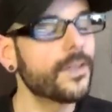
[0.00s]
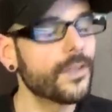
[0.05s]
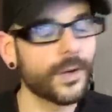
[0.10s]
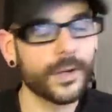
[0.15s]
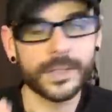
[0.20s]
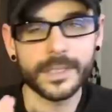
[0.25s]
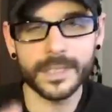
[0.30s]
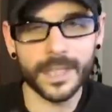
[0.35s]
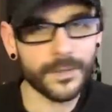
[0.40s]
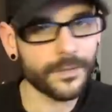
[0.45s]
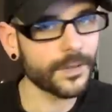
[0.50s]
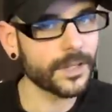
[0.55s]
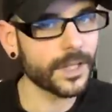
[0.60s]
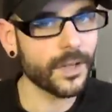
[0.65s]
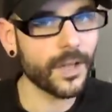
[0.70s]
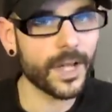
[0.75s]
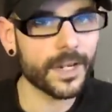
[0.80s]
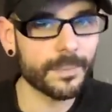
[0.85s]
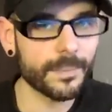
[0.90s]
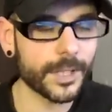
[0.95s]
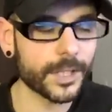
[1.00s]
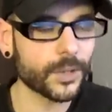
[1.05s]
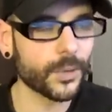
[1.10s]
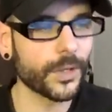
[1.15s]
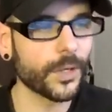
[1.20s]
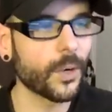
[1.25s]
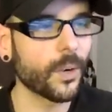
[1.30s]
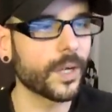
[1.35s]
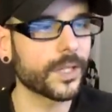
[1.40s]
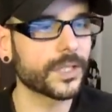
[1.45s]
There are definitely a lot of
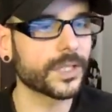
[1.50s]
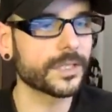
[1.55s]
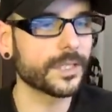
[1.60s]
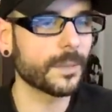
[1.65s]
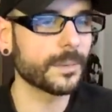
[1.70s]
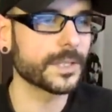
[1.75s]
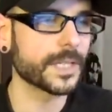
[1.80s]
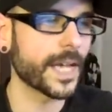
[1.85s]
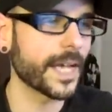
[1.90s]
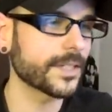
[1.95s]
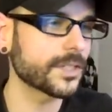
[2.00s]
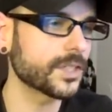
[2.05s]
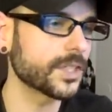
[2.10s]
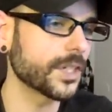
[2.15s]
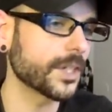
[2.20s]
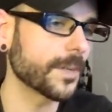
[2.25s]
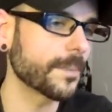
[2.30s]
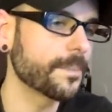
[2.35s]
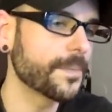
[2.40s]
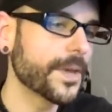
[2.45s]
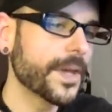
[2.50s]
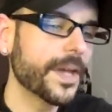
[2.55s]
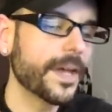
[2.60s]
Metroid questions I was asked here.